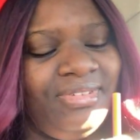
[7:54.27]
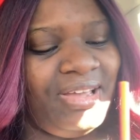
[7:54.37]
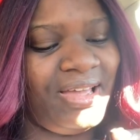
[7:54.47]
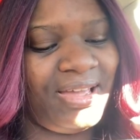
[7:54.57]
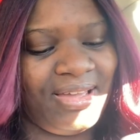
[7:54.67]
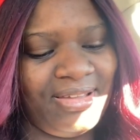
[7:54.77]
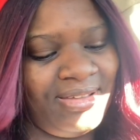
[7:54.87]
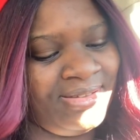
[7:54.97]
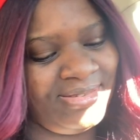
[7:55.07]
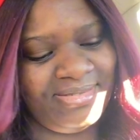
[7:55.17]
I, I, I, uh,
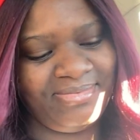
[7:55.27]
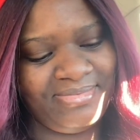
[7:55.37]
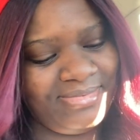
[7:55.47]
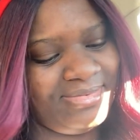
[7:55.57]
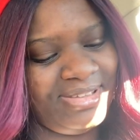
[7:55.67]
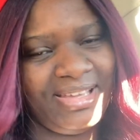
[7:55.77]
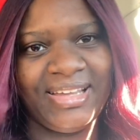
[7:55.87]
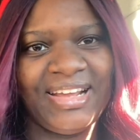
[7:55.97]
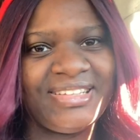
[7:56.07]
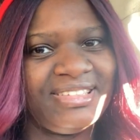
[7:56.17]
uh. yeah,
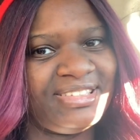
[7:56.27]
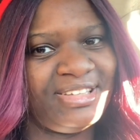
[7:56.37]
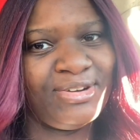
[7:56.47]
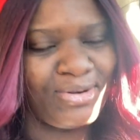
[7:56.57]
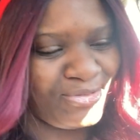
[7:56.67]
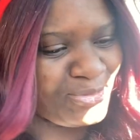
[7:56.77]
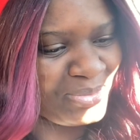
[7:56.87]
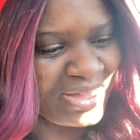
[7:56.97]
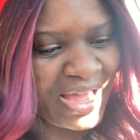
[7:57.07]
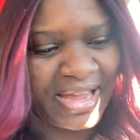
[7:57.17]
that's a zero for
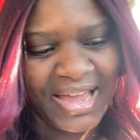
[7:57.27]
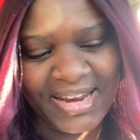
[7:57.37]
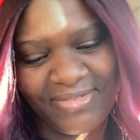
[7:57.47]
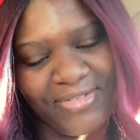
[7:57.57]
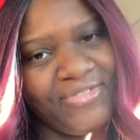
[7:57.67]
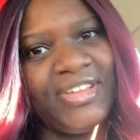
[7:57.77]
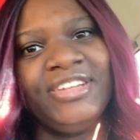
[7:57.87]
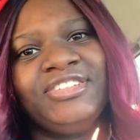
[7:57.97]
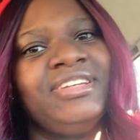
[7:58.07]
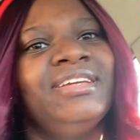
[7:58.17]
me. I can't even
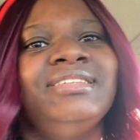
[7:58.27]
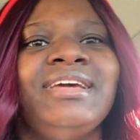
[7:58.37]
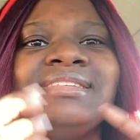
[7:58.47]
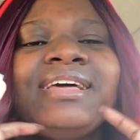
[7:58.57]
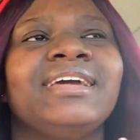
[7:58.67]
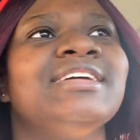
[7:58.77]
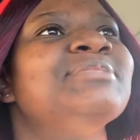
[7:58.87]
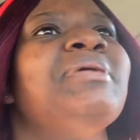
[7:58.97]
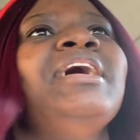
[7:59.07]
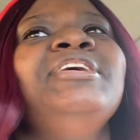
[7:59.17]
finish it. It tastes like
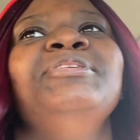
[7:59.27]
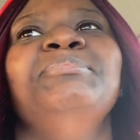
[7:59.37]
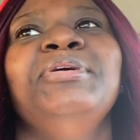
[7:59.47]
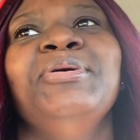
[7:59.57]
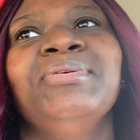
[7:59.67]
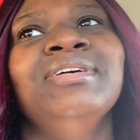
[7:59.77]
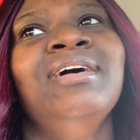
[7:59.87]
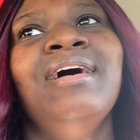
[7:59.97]
expired milk.